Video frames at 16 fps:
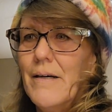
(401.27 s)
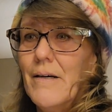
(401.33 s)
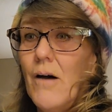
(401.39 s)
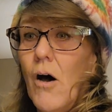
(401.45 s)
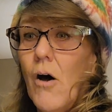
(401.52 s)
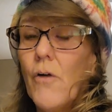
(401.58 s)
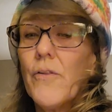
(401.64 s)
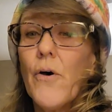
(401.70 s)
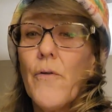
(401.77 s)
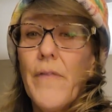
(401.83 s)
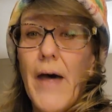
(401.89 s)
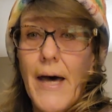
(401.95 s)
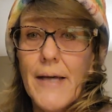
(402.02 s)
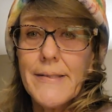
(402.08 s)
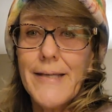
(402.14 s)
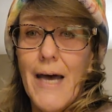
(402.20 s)
Although
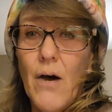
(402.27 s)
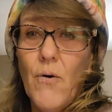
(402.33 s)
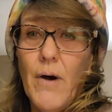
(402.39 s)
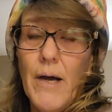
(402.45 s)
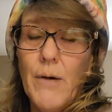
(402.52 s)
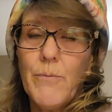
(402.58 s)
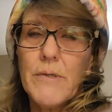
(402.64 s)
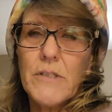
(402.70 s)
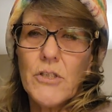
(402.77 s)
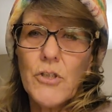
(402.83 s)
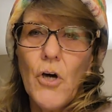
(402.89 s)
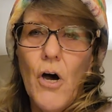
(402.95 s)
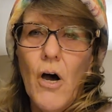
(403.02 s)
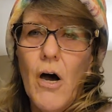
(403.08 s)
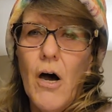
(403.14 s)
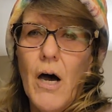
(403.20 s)
that's how I was
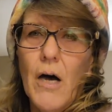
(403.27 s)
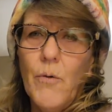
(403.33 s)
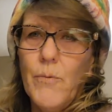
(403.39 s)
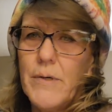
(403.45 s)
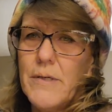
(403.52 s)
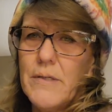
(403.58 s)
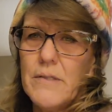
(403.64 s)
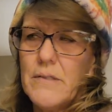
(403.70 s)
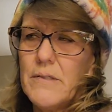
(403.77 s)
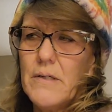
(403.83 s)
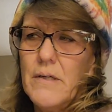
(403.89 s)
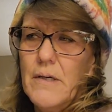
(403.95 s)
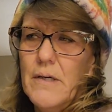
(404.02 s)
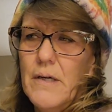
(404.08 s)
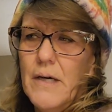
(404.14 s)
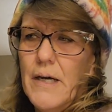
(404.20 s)
taught, was
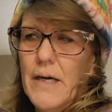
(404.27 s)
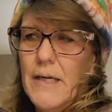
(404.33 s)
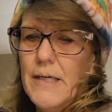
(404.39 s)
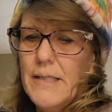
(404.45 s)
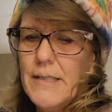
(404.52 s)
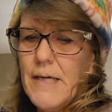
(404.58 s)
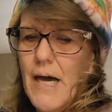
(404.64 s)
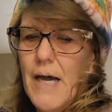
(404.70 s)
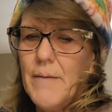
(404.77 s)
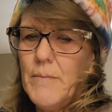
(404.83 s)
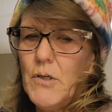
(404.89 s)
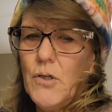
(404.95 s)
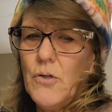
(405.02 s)
anytime